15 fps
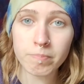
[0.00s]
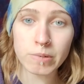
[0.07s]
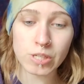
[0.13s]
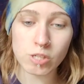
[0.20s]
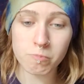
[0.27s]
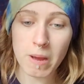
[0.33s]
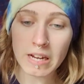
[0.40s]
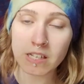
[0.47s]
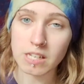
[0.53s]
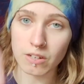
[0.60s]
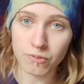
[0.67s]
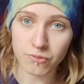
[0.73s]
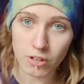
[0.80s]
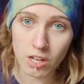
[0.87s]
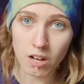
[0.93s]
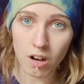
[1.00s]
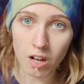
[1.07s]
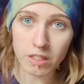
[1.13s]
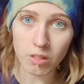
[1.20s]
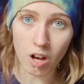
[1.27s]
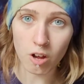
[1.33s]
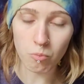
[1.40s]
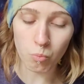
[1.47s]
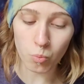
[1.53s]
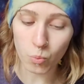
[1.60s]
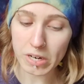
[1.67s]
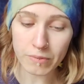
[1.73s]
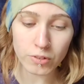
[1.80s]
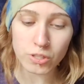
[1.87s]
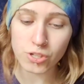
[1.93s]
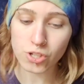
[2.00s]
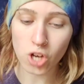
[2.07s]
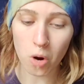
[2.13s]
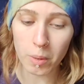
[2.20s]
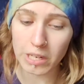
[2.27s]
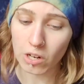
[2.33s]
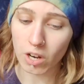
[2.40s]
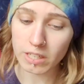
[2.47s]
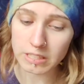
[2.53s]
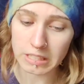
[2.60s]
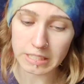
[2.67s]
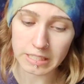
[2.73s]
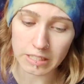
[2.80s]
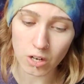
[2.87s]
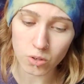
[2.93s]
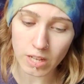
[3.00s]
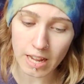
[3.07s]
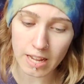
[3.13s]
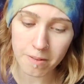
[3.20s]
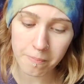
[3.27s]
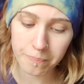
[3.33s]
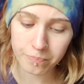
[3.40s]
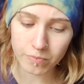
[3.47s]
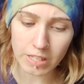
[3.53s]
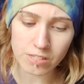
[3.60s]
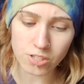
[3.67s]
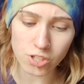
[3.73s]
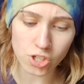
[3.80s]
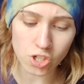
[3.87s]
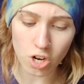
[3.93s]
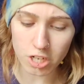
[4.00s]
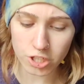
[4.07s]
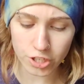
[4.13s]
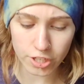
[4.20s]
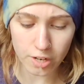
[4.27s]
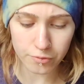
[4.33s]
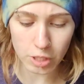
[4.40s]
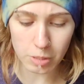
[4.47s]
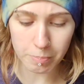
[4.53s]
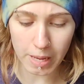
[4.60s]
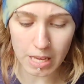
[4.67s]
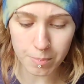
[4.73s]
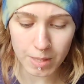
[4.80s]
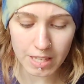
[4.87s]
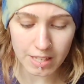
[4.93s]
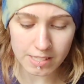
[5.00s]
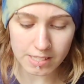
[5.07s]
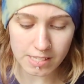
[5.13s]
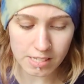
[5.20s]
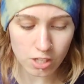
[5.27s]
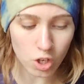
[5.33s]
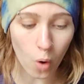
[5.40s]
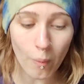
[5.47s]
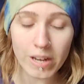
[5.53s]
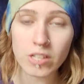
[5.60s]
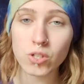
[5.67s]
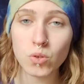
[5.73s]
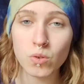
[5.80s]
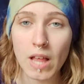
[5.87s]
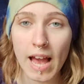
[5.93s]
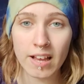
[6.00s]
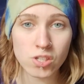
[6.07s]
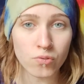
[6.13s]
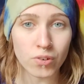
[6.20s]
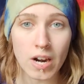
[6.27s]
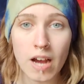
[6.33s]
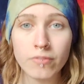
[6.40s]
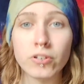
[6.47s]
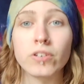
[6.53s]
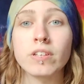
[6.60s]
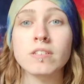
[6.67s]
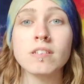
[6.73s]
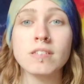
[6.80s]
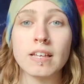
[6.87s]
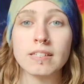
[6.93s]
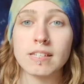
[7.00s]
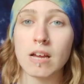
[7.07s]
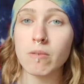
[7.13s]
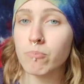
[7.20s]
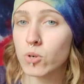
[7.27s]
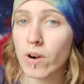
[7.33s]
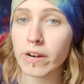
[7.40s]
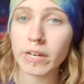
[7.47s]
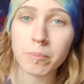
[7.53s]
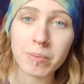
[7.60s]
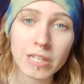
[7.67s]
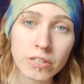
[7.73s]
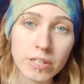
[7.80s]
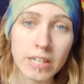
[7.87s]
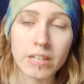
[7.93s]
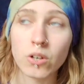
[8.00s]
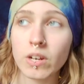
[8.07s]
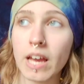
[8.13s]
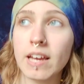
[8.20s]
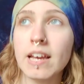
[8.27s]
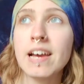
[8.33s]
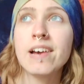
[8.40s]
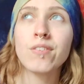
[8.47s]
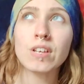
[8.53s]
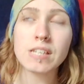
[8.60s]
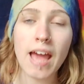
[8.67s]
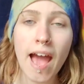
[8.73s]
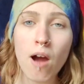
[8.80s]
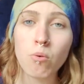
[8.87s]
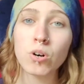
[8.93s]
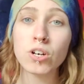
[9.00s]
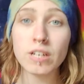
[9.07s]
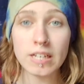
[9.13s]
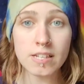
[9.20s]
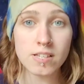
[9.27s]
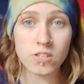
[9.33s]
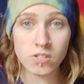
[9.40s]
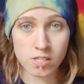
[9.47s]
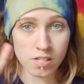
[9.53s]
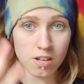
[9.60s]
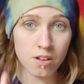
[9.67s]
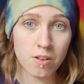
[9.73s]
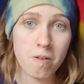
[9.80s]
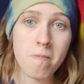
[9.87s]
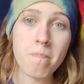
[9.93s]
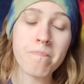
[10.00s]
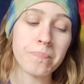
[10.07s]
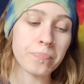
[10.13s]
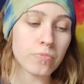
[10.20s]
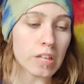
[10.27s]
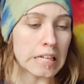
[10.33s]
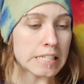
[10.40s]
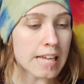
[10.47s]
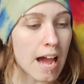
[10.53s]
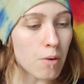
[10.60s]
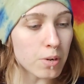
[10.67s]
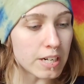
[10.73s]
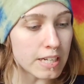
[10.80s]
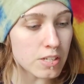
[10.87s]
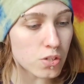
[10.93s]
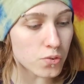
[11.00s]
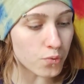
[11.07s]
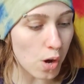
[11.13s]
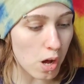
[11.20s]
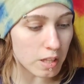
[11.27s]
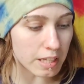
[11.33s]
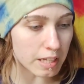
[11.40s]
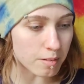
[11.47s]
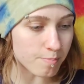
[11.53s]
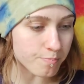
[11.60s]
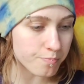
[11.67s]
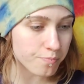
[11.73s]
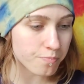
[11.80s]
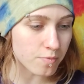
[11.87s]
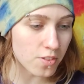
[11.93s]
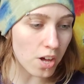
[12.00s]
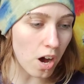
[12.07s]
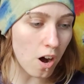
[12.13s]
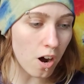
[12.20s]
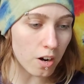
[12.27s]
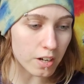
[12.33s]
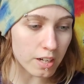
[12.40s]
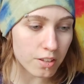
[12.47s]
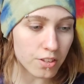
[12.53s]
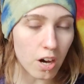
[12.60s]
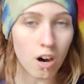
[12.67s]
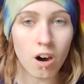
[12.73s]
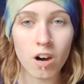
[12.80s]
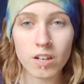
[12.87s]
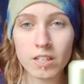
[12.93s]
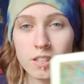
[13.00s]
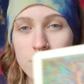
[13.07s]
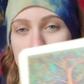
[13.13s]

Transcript: perspective on whatever is going on here, okay? This destruction of your baby, this isn't going to last forever. This is a temporary period, okay? The tower is falling. The Ankh, the